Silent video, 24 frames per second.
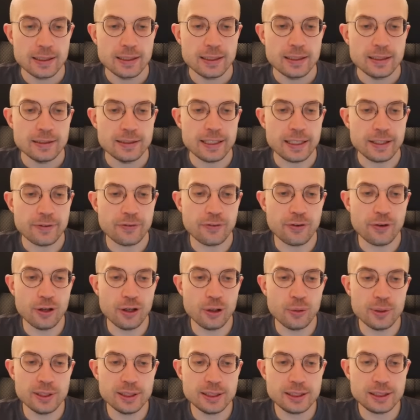They follow
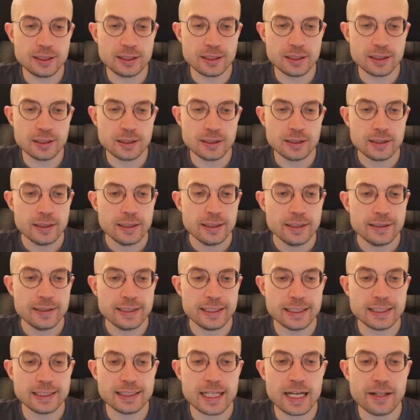us, they
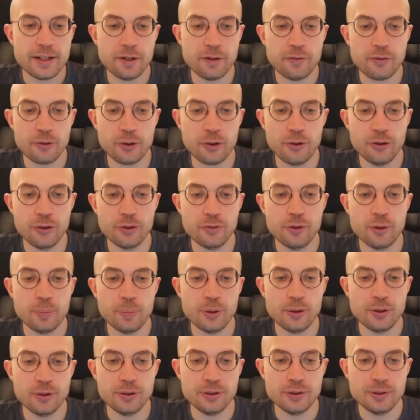stand in front of the
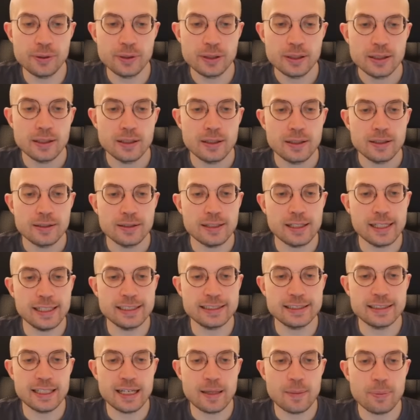pawn, they
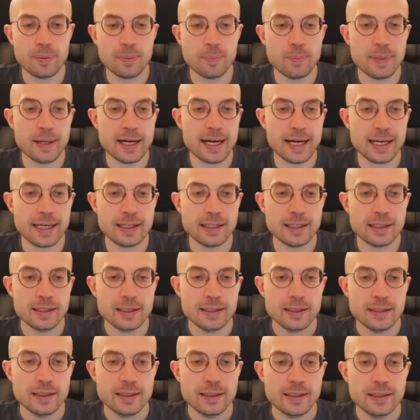step back.
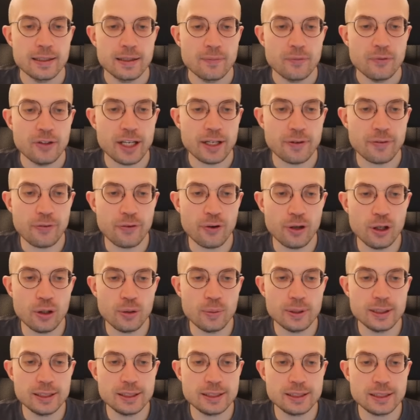They follow
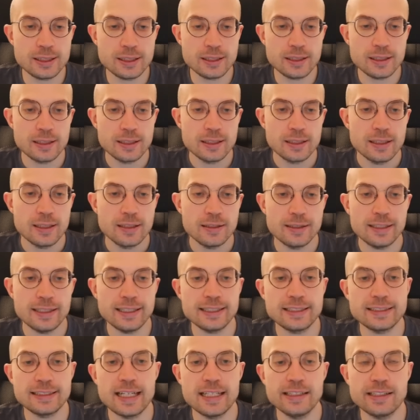us, they
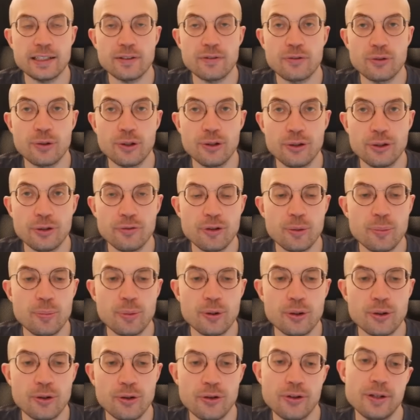stand in front of the
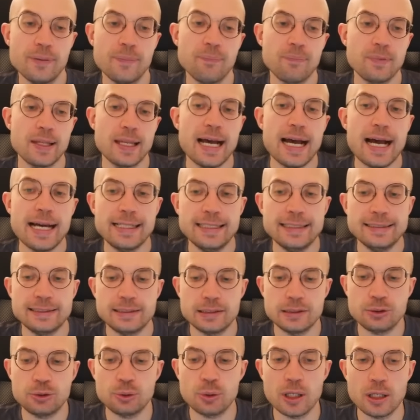pawn, and it's a
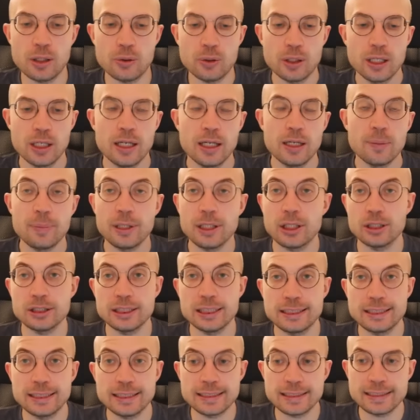draw because
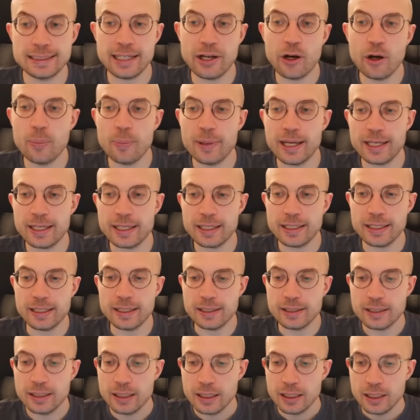it's a stalemate again.
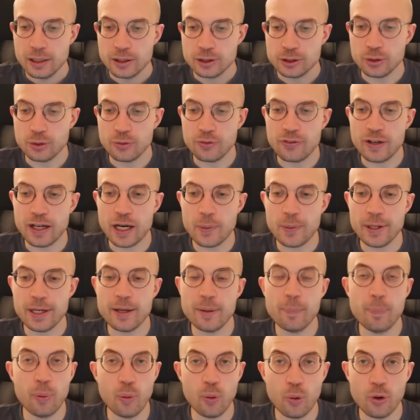So very
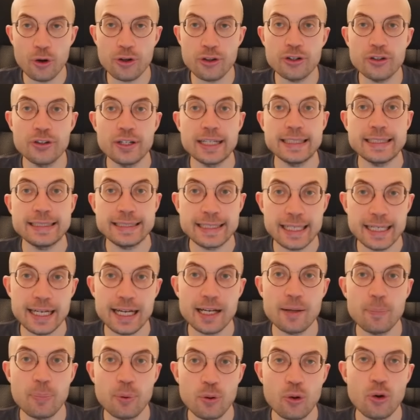important. And king and
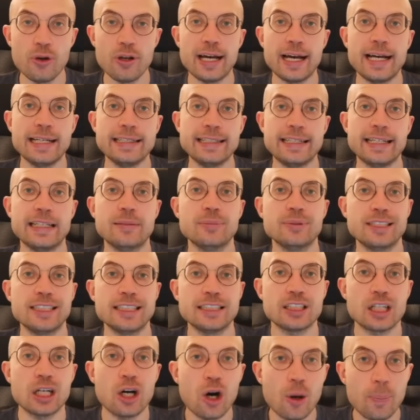pawn endgames, this
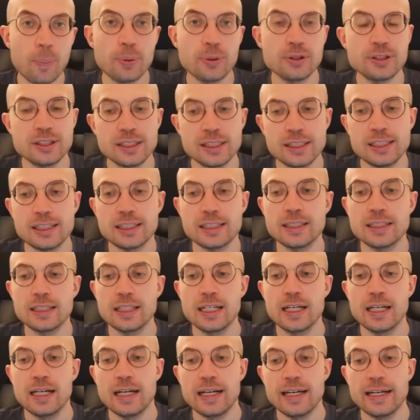opposition
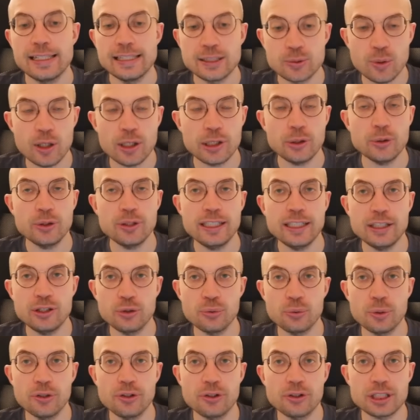is what you need to
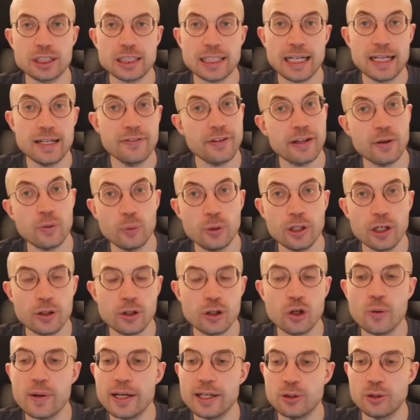understand. And we are
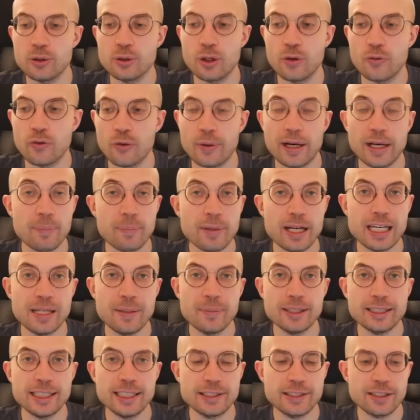going to cover it many,
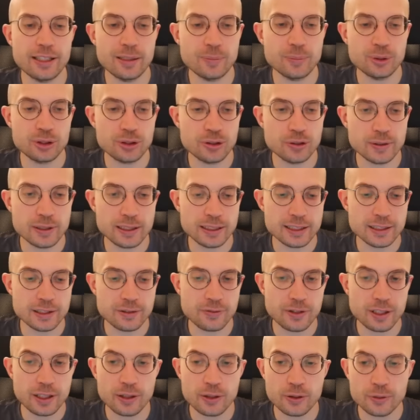many times during this
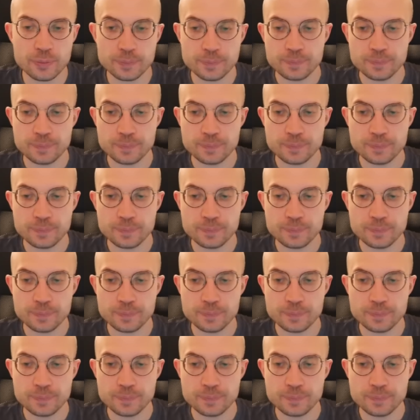video.